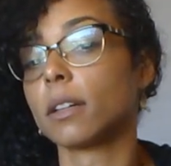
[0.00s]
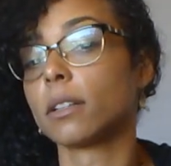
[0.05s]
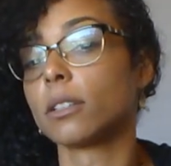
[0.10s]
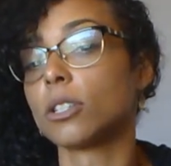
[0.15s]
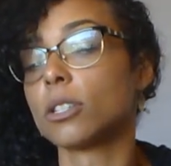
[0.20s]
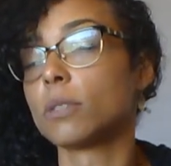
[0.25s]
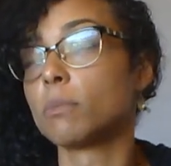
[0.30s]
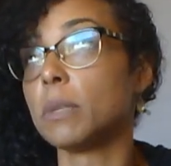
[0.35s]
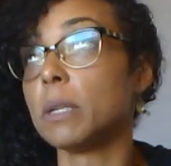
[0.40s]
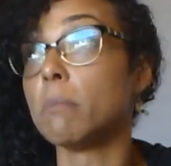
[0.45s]

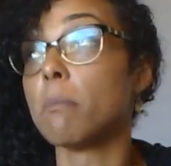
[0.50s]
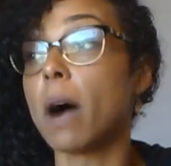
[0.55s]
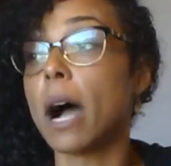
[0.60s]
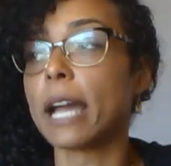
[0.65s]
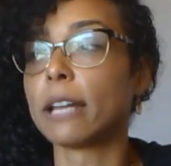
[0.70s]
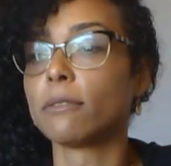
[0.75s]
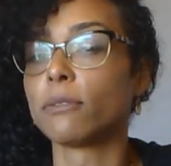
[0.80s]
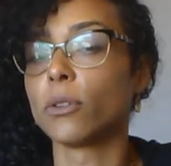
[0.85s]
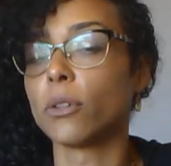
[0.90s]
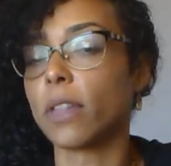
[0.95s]
Just be
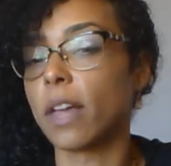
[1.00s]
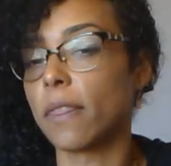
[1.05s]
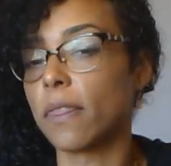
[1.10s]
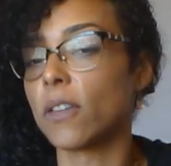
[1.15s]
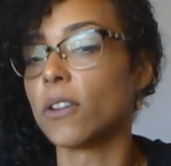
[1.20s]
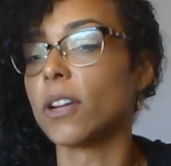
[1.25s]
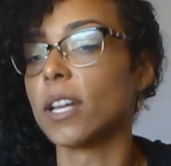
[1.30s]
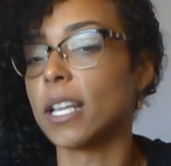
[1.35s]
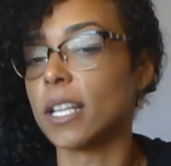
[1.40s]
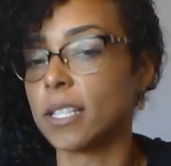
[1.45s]
mindful that
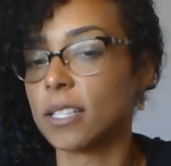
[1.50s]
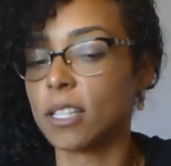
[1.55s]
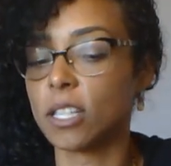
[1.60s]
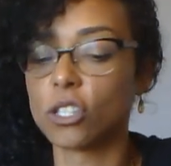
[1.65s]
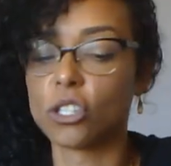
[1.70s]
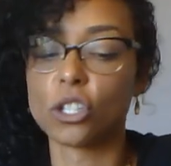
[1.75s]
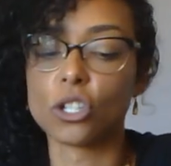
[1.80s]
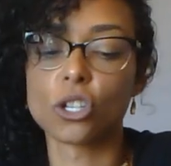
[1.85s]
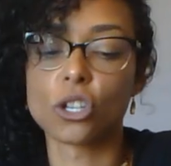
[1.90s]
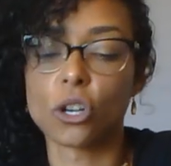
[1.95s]
there is
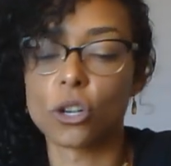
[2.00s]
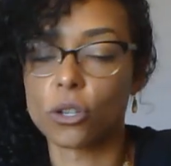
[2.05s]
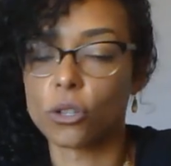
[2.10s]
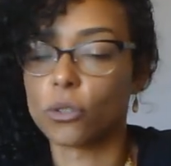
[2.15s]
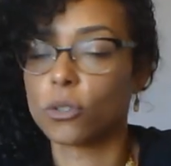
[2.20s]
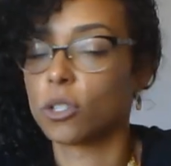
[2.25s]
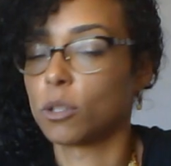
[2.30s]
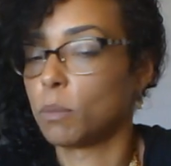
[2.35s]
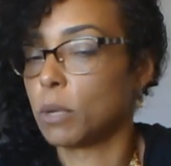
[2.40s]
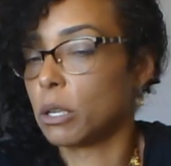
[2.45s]
this internal
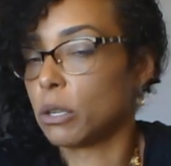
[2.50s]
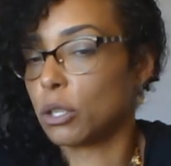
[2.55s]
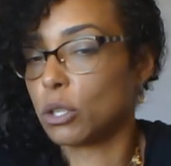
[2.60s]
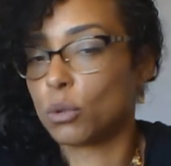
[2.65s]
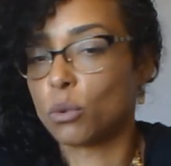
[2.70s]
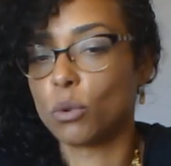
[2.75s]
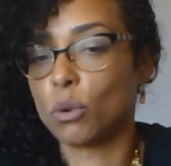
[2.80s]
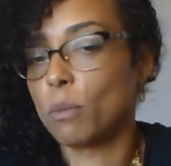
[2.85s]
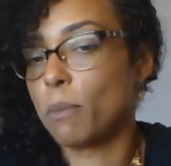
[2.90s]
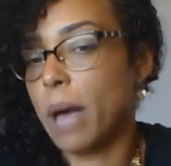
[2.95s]

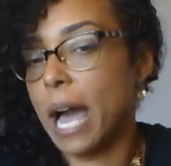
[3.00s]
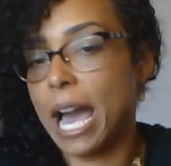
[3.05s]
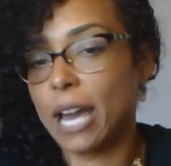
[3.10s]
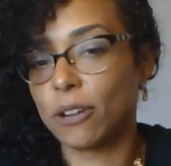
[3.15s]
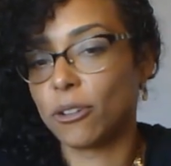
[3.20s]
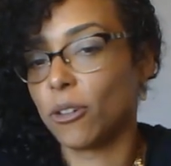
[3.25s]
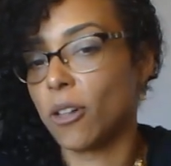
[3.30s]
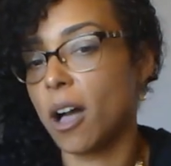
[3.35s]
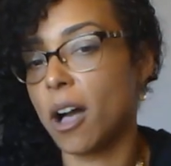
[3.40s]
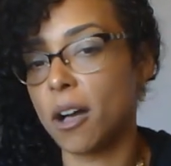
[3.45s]
spiritual
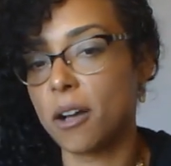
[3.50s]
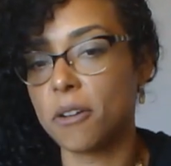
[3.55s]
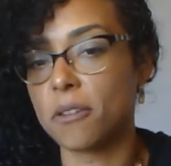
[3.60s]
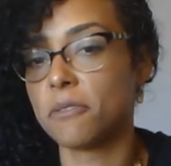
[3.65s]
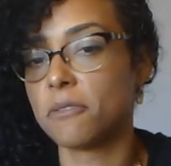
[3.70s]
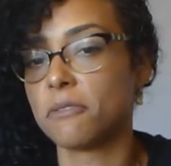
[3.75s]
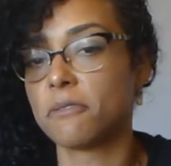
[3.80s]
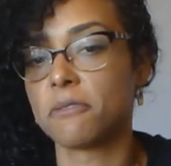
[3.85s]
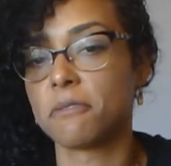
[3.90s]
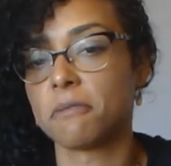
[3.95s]
battle of,